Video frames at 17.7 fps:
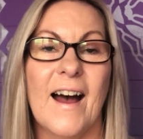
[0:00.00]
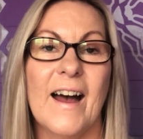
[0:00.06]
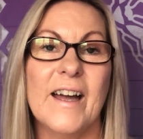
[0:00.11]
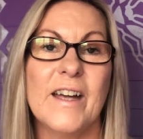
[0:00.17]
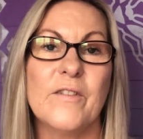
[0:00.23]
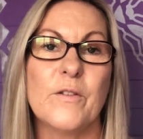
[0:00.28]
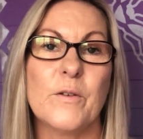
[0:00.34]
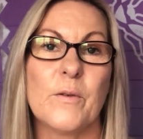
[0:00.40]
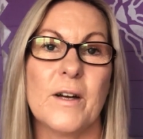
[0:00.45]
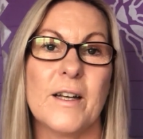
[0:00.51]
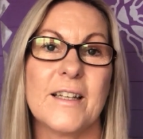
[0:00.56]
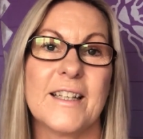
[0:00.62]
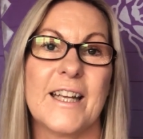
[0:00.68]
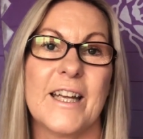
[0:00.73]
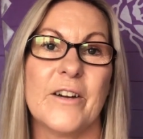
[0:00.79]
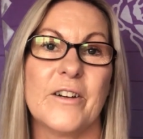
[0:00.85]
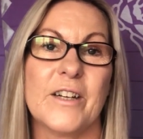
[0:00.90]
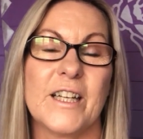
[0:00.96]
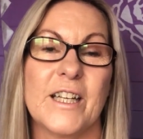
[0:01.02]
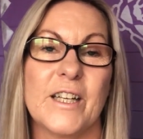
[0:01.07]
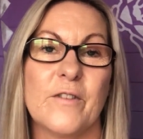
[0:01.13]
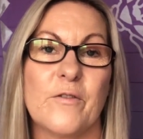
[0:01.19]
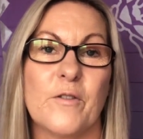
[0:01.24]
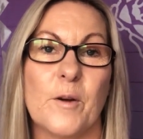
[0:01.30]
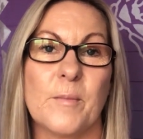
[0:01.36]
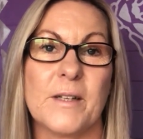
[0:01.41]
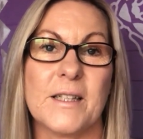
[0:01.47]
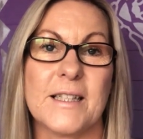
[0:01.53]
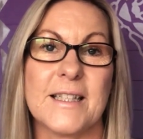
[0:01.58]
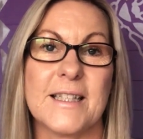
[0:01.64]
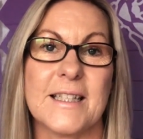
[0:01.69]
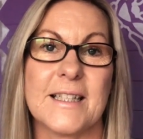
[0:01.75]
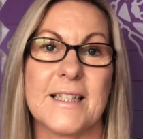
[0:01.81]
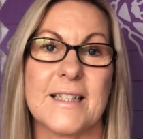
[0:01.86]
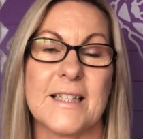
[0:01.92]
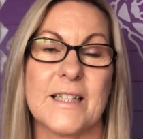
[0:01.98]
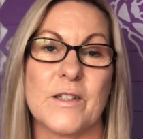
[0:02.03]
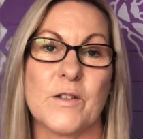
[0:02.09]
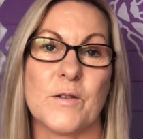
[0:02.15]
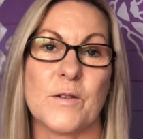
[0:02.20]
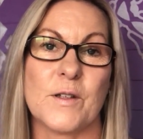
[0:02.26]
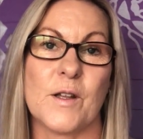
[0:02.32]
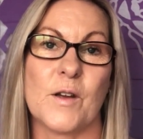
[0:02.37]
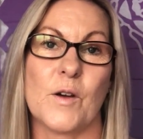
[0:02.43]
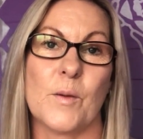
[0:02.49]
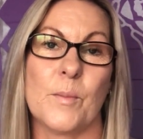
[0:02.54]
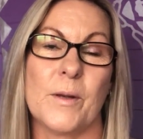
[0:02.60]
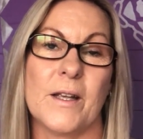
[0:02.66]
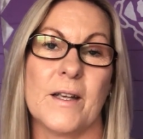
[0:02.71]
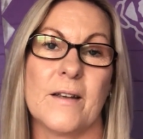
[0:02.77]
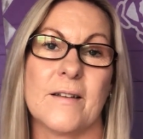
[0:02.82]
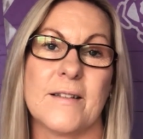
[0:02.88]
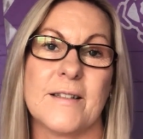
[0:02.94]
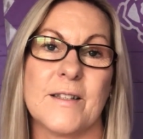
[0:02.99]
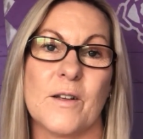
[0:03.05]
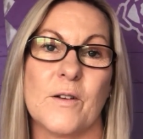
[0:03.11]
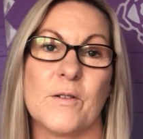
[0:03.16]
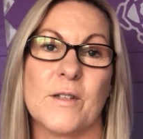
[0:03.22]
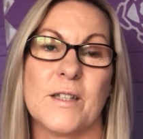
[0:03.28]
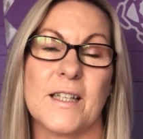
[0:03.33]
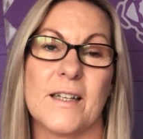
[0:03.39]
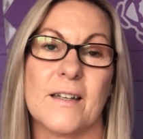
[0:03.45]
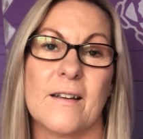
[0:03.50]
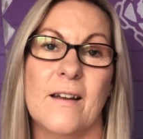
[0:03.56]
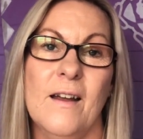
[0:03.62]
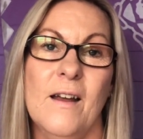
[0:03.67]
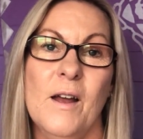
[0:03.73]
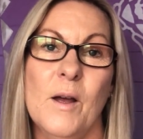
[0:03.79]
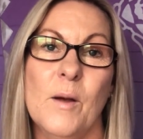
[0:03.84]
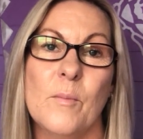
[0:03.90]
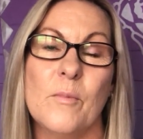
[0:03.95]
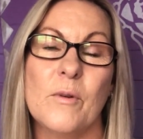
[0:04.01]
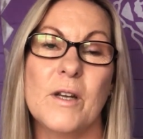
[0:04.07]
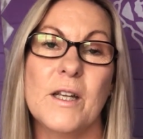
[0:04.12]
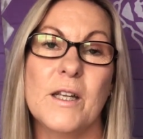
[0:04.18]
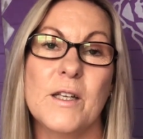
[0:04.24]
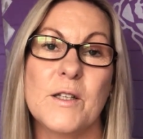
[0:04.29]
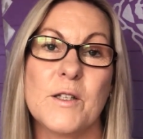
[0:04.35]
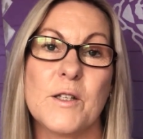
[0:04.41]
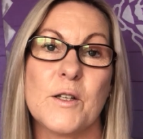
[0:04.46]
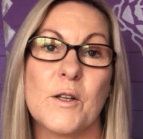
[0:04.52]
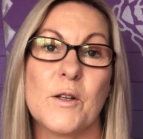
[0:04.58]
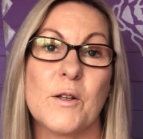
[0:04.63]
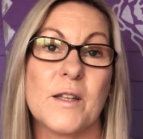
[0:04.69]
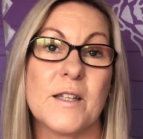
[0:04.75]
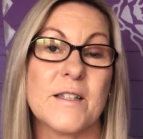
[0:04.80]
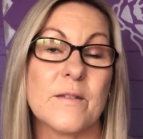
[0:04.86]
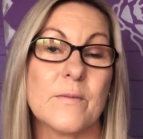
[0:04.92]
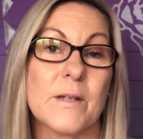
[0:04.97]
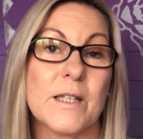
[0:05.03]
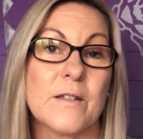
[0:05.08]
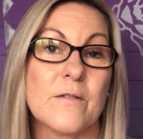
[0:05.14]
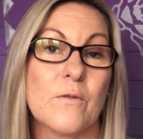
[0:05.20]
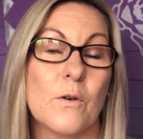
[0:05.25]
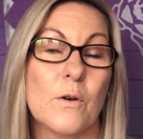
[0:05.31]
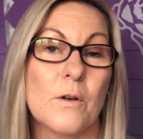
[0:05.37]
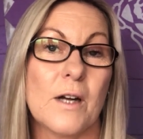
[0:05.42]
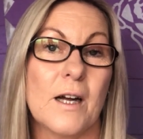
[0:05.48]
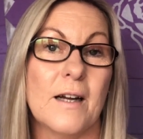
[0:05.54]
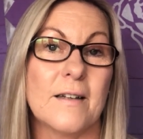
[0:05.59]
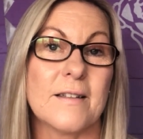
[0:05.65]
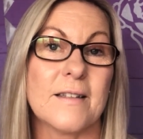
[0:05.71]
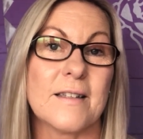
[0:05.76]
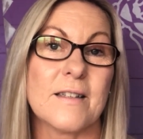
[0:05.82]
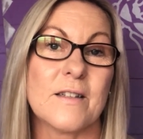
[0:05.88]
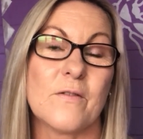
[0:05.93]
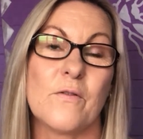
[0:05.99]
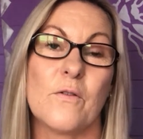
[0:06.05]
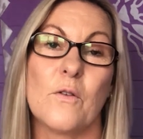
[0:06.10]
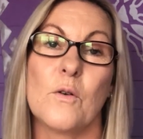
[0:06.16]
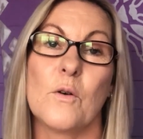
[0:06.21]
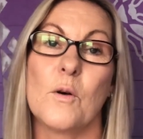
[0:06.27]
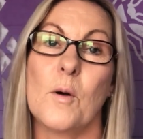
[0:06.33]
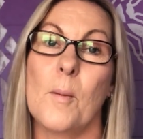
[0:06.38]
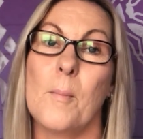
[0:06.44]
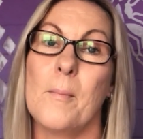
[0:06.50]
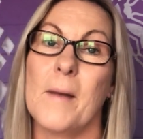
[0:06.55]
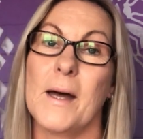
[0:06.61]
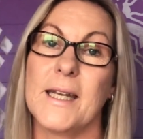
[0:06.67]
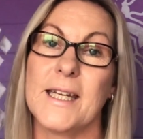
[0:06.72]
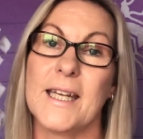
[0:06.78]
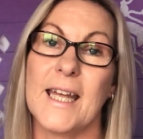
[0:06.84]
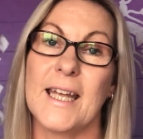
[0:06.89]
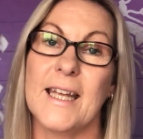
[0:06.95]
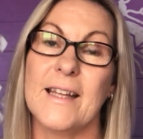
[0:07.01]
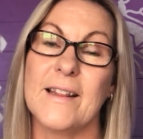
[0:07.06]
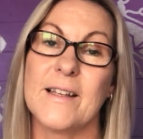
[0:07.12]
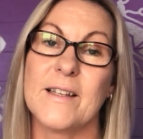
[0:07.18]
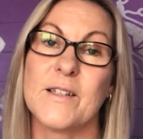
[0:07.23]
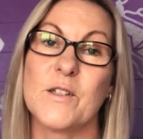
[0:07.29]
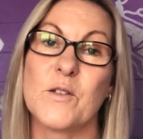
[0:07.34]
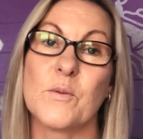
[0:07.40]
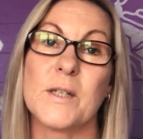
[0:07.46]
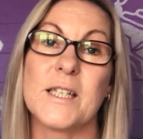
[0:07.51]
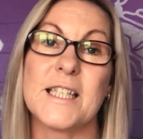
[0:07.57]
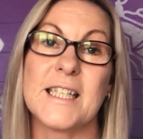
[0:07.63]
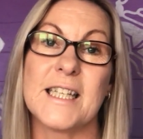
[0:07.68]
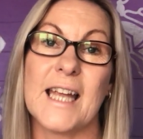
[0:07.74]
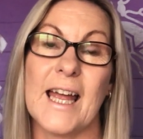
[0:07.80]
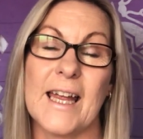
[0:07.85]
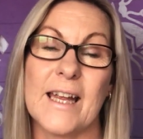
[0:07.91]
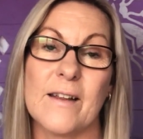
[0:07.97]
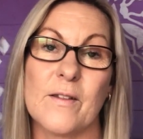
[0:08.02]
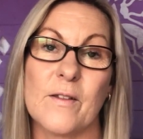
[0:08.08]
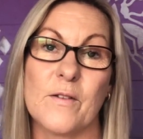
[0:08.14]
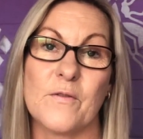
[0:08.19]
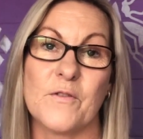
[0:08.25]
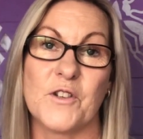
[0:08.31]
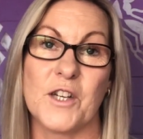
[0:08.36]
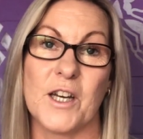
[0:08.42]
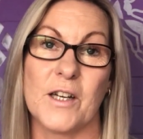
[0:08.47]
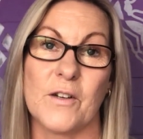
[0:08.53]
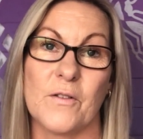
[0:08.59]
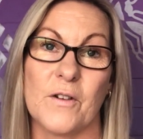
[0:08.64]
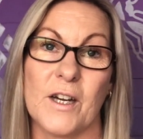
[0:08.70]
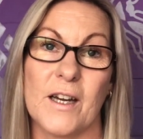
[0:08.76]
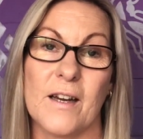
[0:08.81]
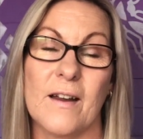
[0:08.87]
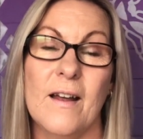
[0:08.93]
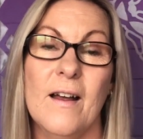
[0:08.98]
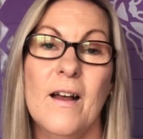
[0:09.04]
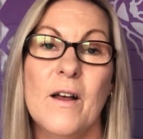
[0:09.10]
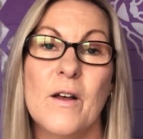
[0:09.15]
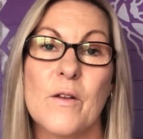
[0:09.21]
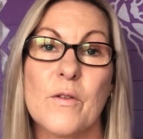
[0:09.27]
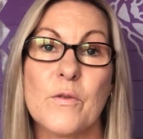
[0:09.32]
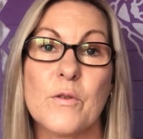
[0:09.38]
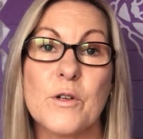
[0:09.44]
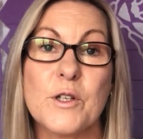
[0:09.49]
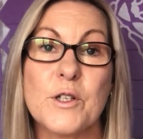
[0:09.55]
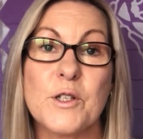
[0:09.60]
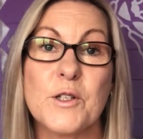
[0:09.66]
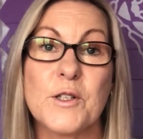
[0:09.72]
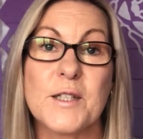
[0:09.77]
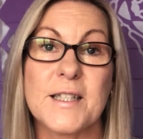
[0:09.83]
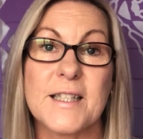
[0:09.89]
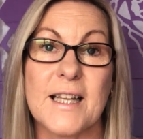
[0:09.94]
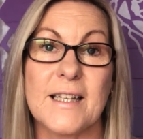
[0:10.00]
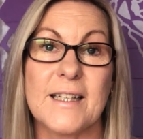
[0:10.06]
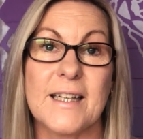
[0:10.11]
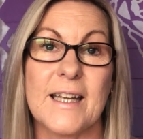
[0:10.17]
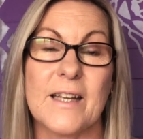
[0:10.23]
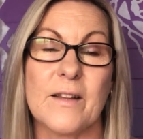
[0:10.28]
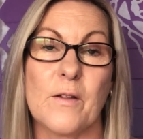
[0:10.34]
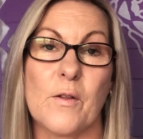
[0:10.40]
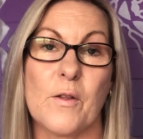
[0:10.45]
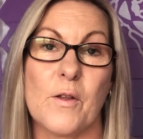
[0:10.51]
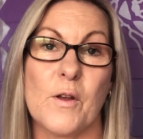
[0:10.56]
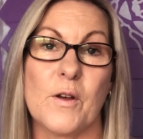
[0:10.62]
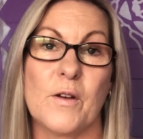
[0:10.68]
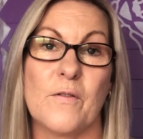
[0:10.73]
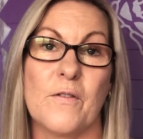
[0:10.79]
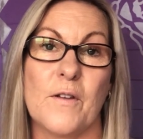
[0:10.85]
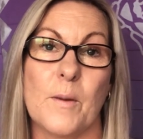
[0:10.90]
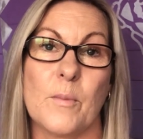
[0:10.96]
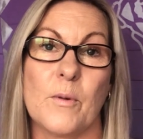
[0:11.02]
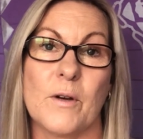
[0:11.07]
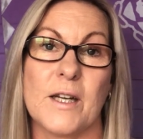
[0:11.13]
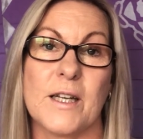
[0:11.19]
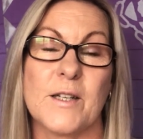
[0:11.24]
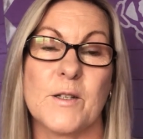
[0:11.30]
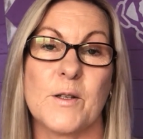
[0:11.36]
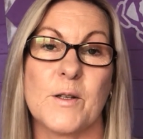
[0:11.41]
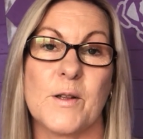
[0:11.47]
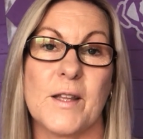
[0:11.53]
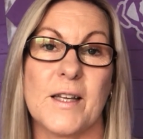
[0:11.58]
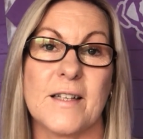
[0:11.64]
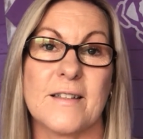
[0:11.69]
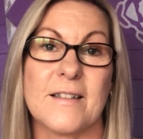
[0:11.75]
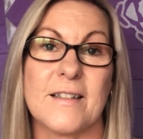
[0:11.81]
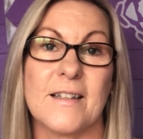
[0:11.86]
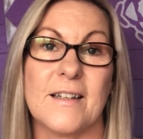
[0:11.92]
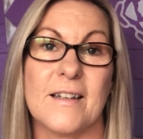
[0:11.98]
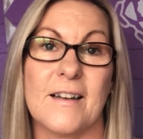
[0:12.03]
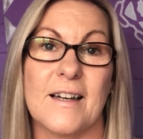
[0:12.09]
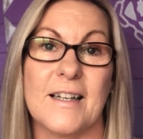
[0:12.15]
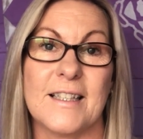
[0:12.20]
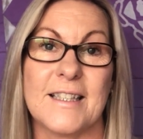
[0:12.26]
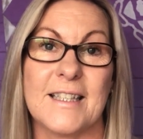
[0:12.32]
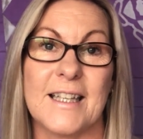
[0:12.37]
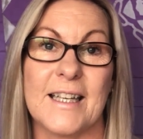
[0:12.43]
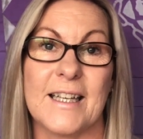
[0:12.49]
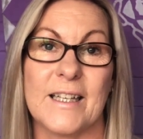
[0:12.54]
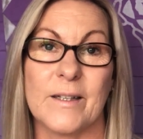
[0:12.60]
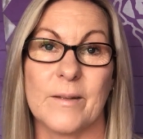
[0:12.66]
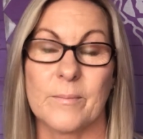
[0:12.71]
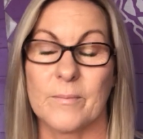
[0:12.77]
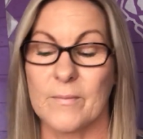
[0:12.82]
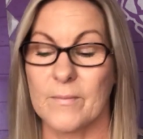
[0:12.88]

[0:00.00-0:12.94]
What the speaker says: Hi everyone, Karen here from Holistic Essentials Therapy and Consulting, bringing to you this week's forecast for Monday the 28th of January through to Sunday the 3rd of February 2019.